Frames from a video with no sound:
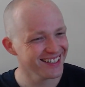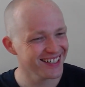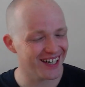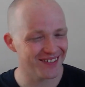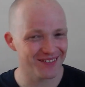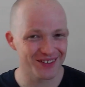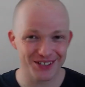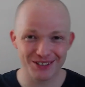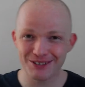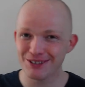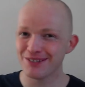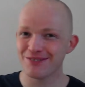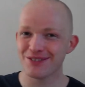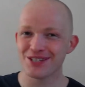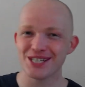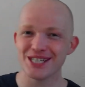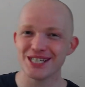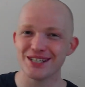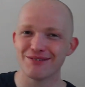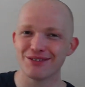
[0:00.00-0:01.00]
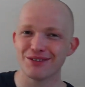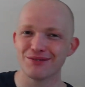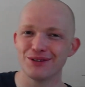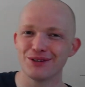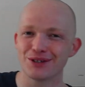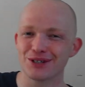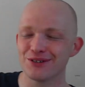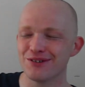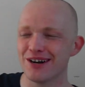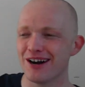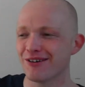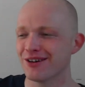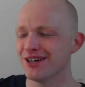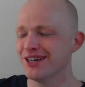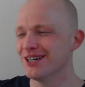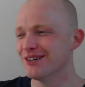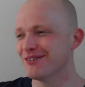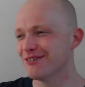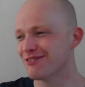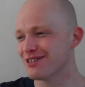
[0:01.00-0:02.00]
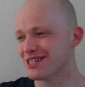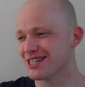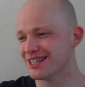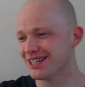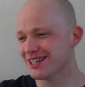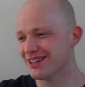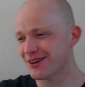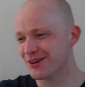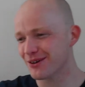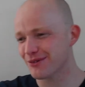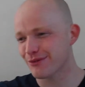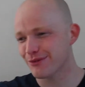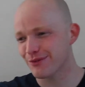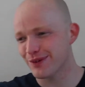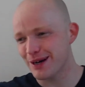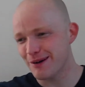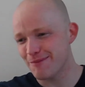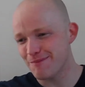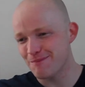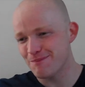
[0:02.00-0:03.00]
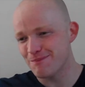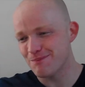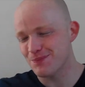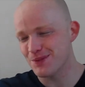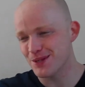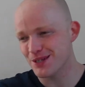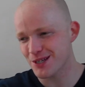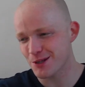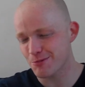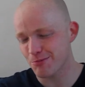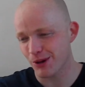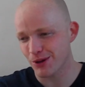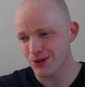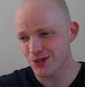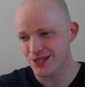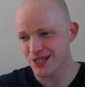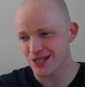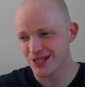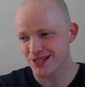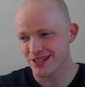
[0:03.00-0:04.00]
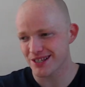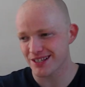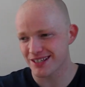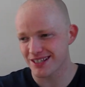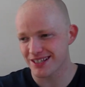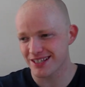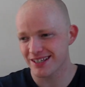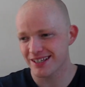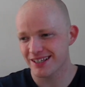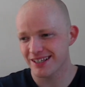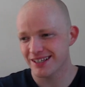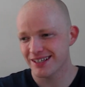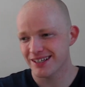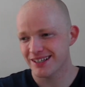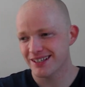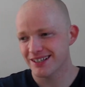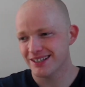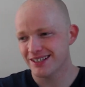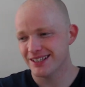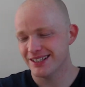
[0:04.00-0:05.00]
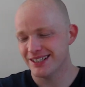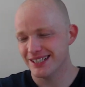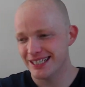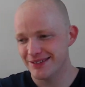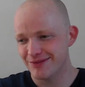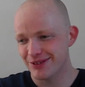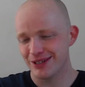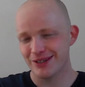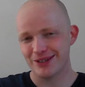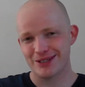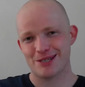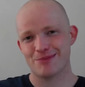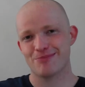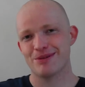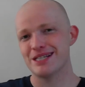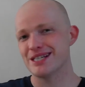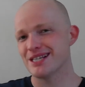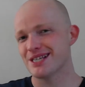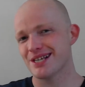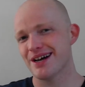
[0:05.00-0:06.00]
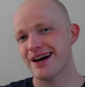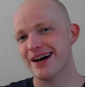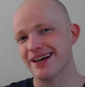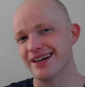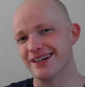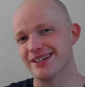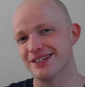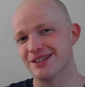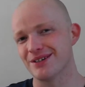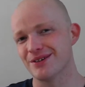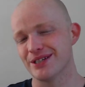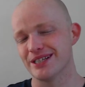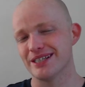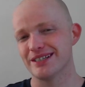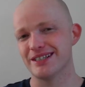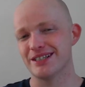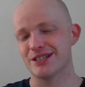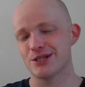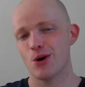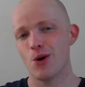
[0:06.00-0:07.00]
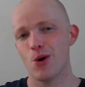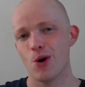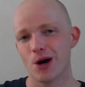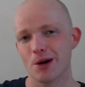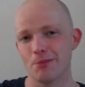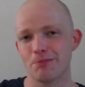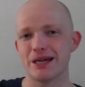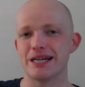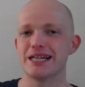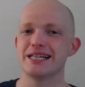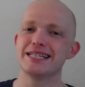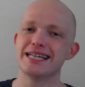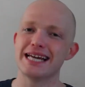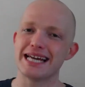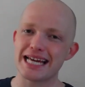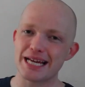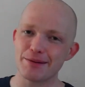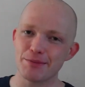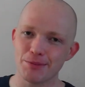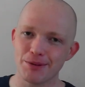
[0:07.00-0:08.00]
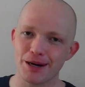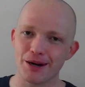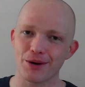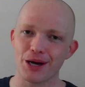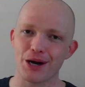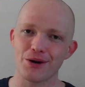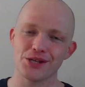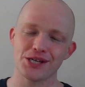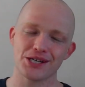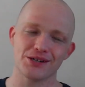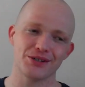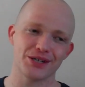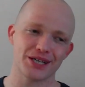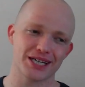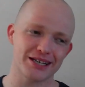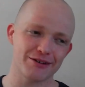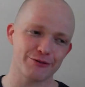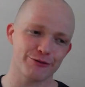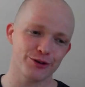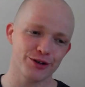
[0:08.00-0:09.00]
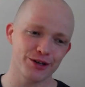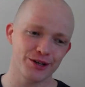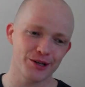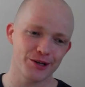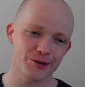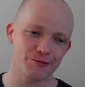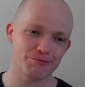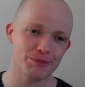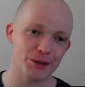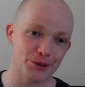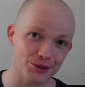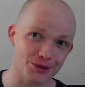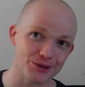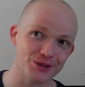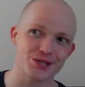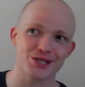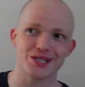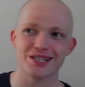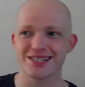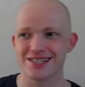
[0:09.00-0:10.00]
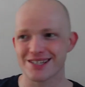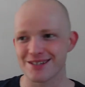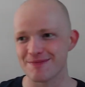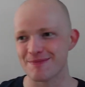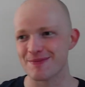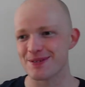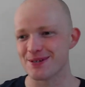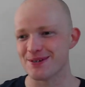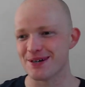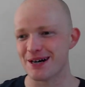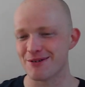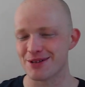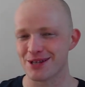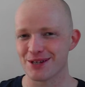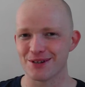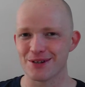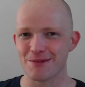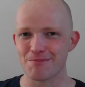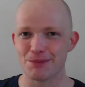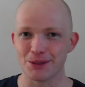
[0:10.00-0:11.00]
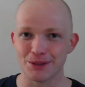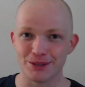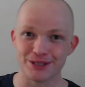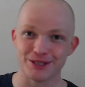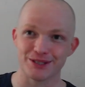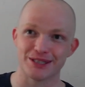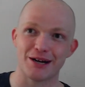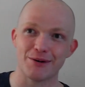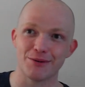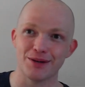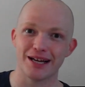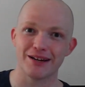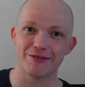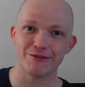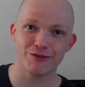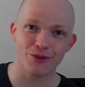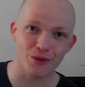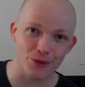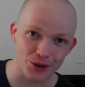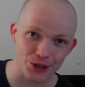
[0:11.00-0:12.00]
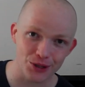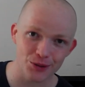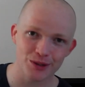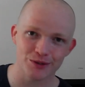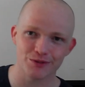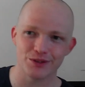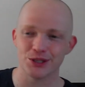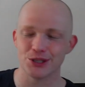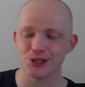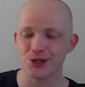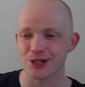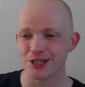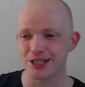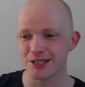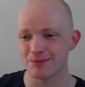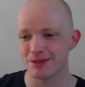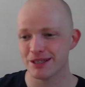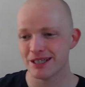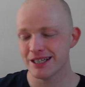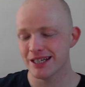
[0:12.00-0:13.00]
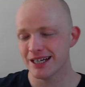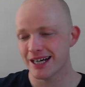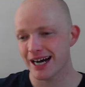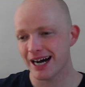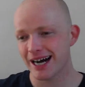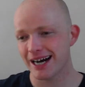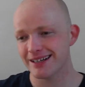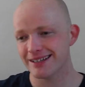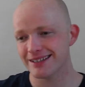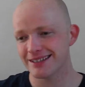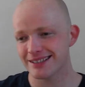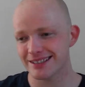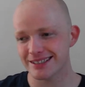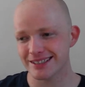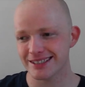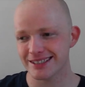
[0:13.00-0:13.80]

I'm sure you've seen if you've looked around, we've seen a lot of sponsors that leave a lot to be desired. They talk a big game about how they're going to give miracle systems or how they're going to build your downline for you if you join them. And